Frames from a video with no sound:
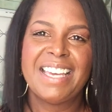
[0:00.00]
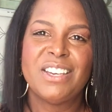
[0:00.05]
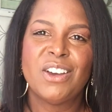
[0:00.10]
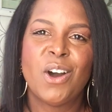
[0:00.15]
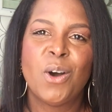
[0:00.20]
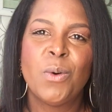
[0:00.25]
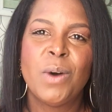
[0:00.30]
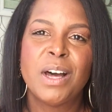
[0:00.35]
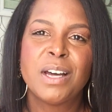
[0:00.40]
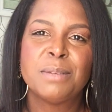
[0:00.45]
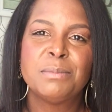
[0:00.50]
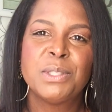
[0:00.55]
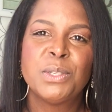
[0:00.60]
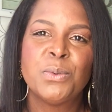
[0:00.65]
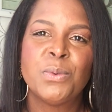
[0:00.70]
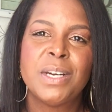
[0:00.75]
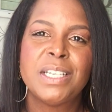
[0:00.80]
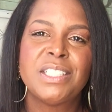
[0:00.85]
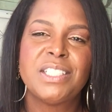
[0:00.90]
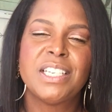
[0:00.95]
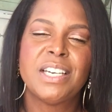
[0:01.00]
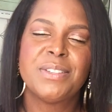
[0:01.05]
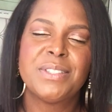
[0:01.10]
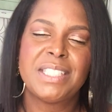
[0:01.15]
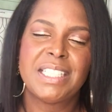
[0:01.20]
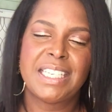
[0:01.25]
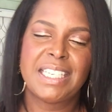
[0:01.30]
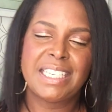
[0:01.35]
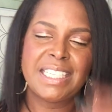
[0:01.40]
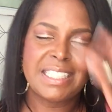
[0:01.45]
y'all, welcome to What
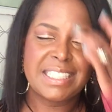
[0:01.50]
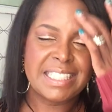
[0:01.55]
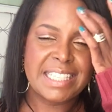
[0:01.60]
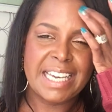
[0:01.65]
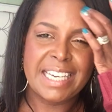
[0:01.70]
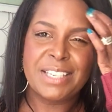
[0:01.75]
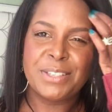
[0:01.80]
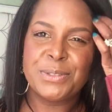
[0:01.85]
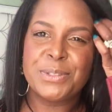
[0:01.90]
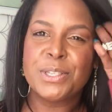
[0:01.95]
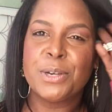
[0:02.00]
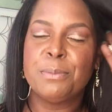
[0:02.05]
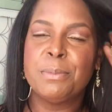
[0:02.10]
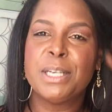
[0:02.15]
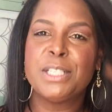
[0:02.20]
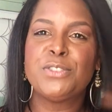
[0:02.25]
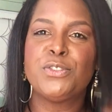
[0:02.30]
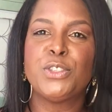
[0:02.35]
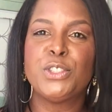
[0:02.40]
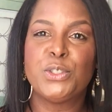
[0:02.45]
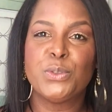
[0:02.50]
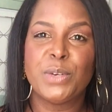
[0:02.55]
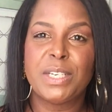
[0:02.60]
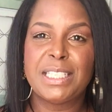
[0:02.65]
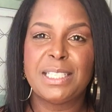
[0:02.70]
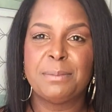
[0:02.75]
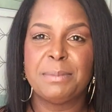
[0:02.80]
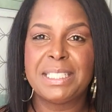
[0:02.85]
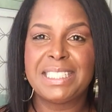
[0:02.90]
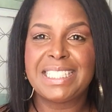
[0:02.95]
Chelsea Eats. Thank you so much for
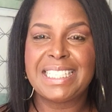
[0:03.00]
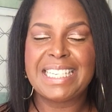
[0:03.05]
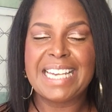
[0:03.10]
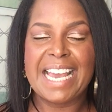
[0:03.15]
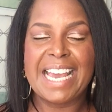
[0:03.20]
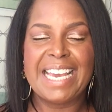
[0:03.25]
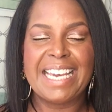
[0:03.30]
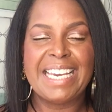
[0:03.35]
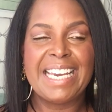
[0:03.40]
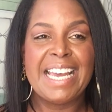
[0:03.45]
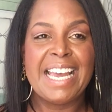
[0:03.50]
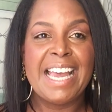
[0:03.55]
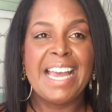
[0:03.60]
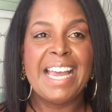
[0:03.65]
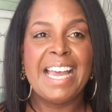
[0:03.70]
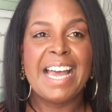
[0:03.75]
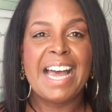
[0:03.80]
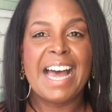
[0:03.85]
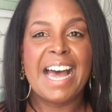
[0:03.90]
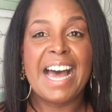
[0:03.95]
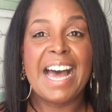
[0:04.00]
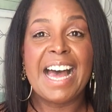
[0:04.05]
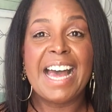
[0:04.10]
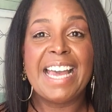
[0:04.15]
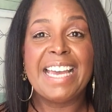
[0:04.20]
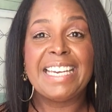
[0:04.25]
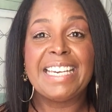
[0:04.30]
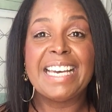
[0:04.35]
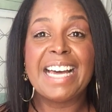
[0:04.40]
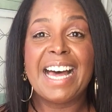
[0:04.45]
joining me today.
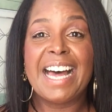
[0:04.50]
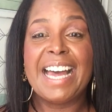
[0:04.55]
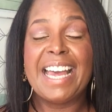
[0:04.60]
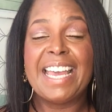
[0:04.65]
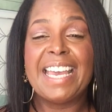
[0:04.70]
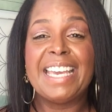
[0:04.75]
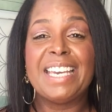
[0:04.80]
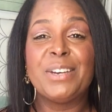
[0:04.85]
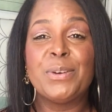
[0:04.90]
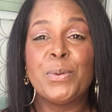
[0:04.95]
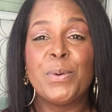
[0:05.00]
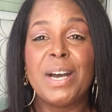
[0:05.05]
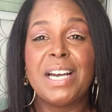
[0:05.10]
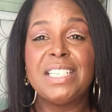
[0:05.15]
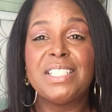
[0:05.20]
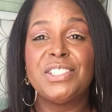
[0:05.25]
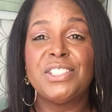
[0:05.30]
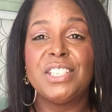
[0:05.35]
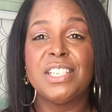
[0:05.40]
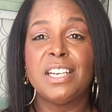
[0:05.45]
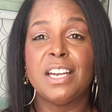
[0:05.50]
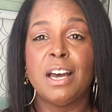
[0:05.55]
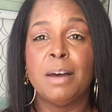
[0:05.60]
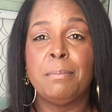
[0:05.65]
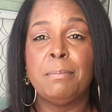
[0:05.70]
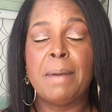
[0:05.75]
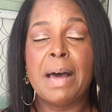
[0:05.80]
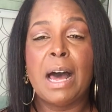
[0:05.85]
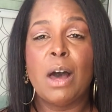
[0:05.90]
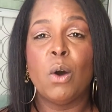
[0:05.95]
I got a question
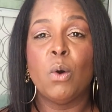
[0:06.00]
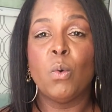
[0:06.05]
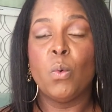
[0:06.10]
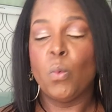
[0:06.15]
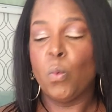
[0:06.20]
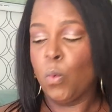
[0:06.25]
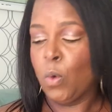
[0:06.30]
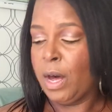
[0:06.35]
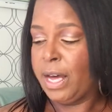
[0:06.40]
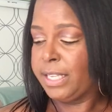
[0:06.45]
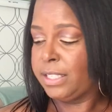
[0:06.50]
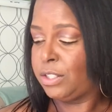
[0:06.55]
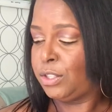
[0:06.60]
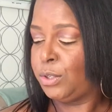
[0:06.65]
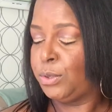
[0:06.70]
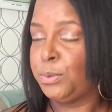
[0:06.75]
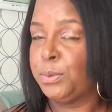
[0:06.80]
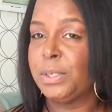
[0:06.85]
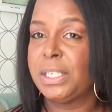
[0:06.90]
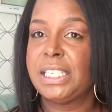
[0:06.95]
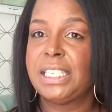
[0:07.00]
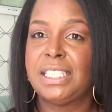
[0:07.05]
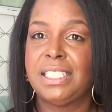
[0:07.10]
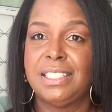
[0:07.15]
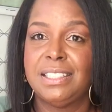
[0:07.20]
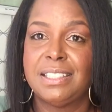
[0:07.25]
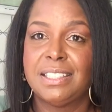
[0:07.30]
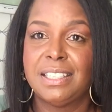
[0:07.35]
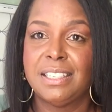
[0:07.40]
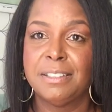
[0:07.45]
about what to
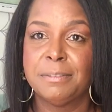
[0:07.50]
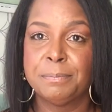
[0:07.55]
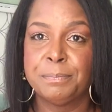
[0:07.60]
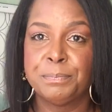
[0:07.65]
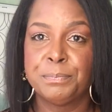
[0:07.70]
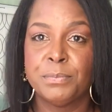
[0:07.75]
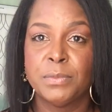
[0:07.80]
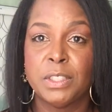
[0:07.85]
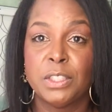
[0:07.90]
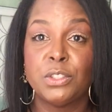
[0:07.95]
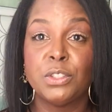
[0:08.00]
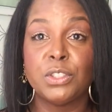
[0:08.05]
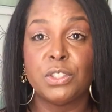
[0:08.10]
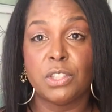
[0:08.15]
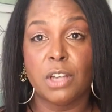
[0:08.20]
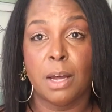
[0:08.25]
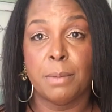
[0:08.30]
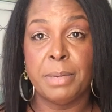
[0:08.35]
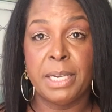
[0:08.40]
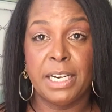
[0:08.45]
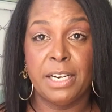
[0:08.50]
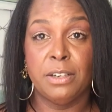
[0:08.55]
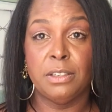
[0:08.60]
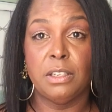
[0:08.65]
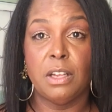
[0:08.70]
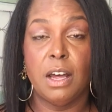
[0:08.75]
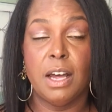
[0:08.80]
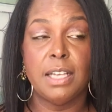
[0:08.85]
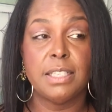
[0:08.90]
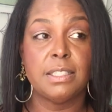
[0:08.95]
eat to stop hair
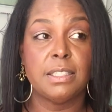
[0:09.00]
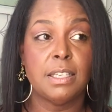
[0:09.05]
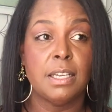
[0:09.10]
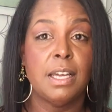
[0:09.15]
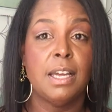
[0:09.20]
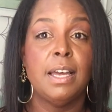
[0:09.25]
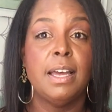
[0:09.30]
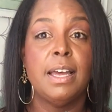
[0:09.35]
loss.